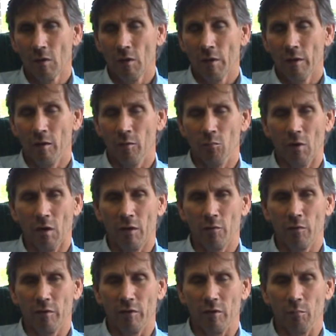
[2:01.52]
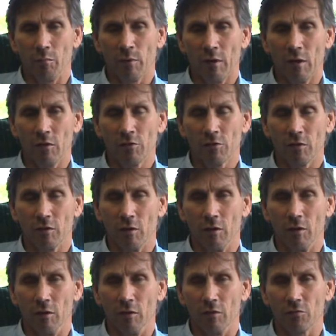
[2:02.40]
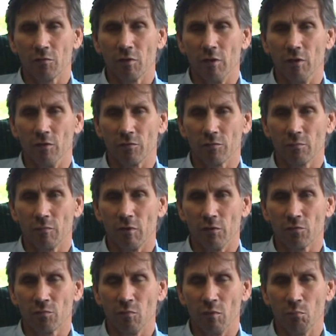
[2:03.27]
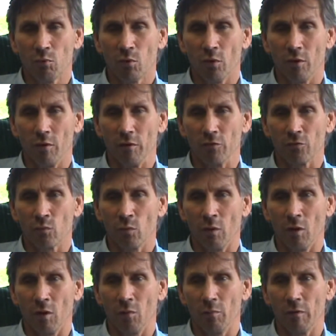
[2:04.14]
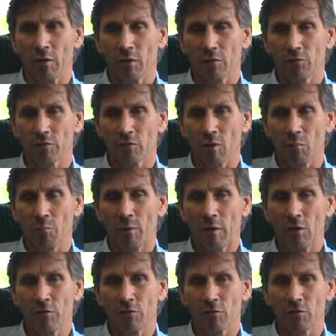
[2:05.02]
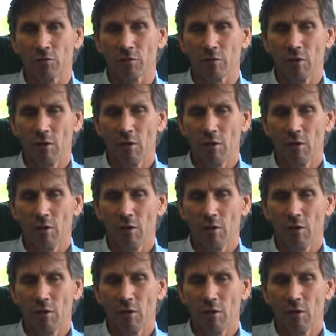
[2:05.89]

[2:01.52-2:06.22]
And monitoring the patient is important as well because some patients